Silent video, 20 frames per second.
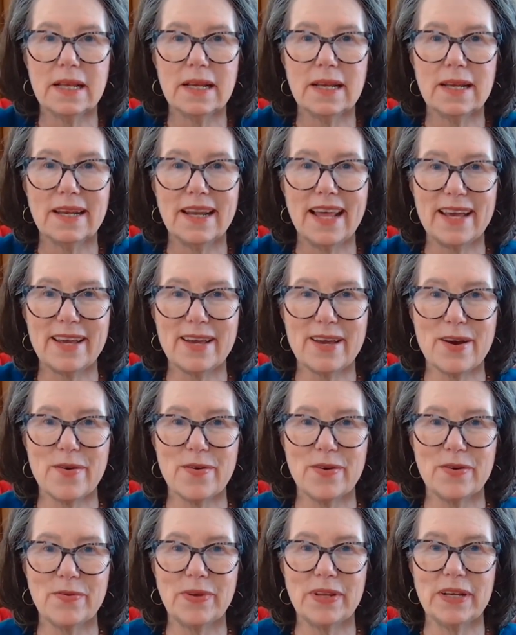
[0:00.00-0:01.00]
let go
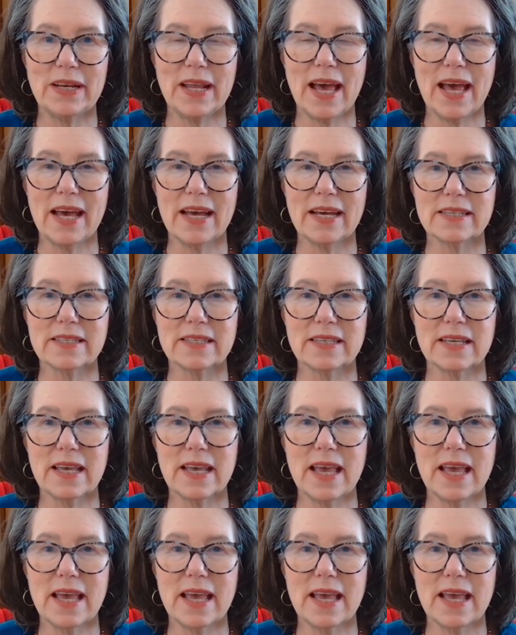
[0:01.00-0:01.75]
and relax.